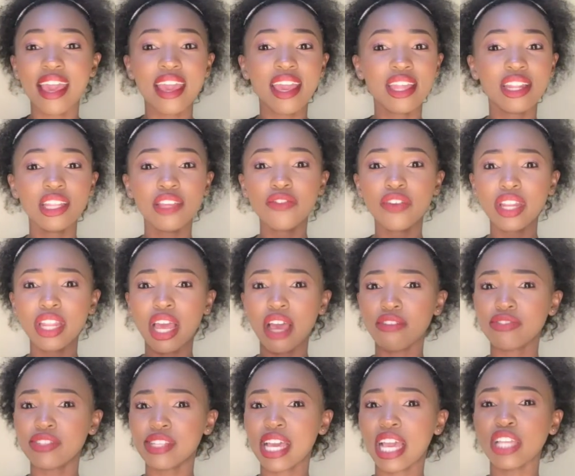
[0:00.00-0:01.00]
And even
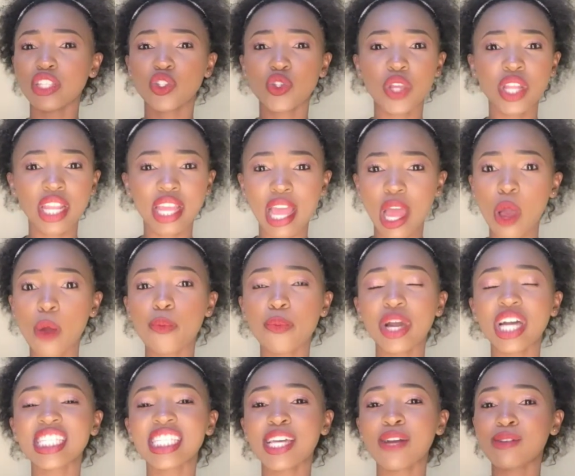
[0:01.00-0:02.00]
after I joined
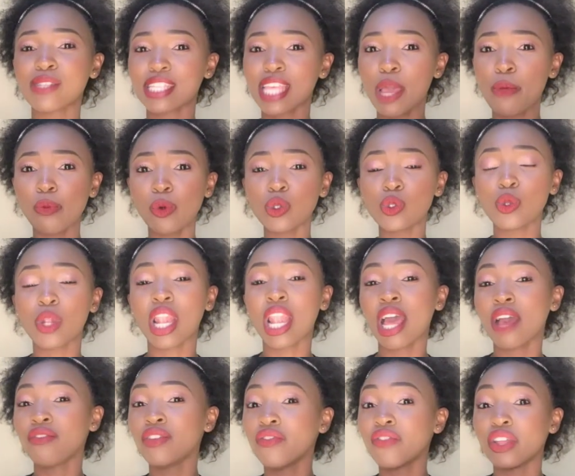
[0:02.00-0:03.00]
campus, I was able to
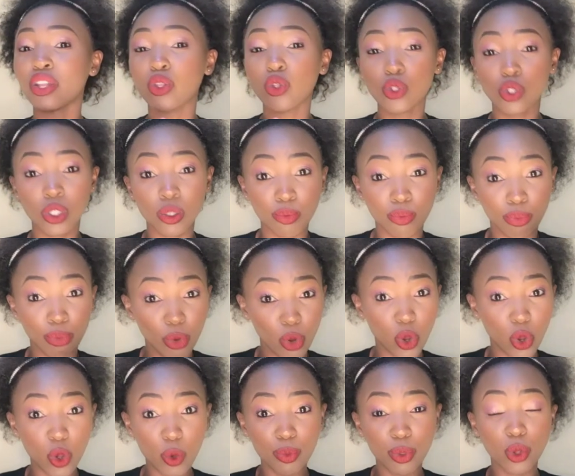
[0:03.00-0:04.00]
love even YouTube
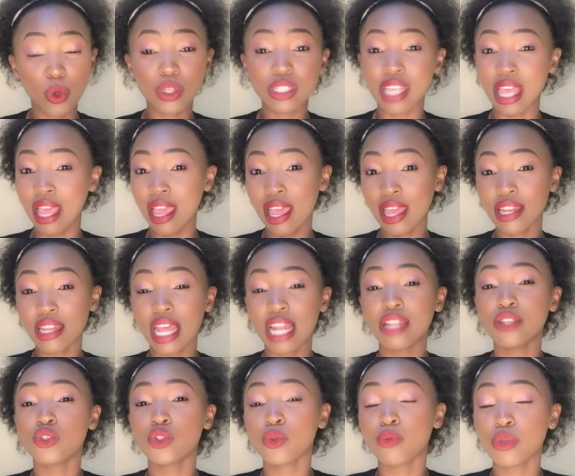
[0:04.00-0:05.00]
more because I had a
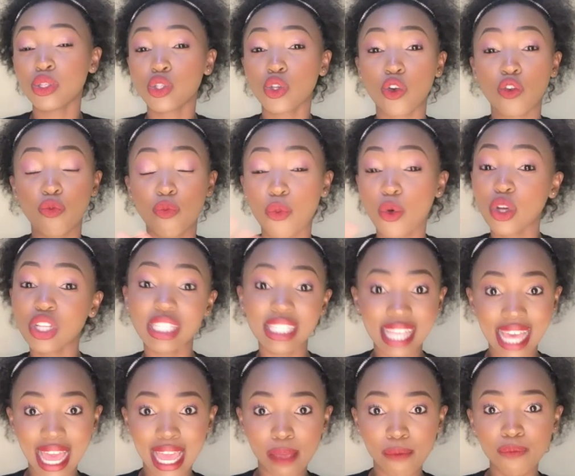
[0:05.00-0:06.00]
little bit of more
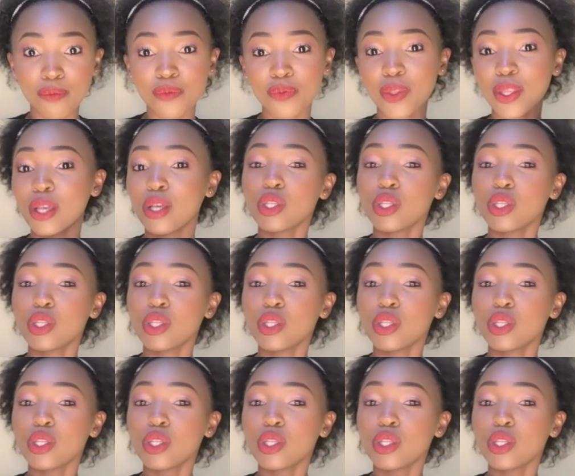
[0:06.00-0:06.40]
time